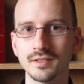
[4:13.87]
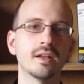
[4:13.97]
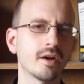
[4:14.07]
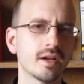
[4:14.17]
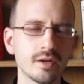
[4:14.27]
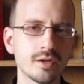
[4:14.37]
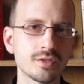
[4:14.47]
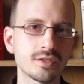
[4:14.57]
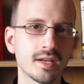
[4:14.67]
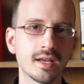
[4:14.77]
Now I hear you
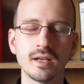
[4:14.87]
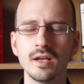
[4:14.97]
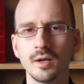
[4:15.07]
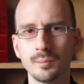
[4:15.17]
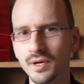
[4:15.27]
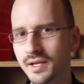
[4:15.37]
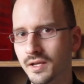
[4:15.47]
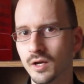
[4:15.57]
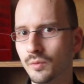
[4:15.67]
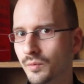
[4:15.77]
saying, but
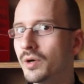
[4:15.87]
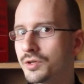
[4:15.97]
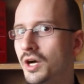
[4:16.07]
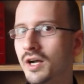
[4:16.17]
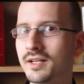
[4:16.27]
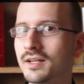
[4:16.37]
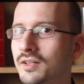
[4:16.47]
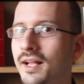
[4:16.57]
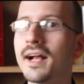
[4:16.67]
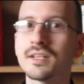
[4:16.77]
we were taught in
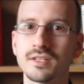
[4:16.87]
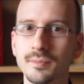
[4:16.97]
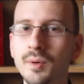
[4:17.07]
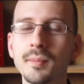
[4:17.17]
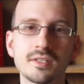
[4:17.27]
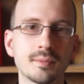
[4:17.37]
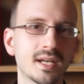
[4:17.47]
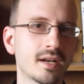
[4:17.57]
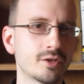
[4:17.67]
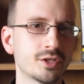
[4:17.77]
class that momentum
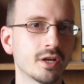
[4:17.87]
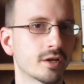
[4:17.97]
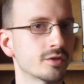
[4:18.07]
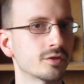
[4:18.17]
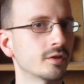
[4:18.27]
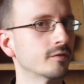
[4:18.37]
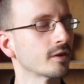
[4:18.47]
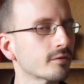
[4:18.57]
and energy are conserved.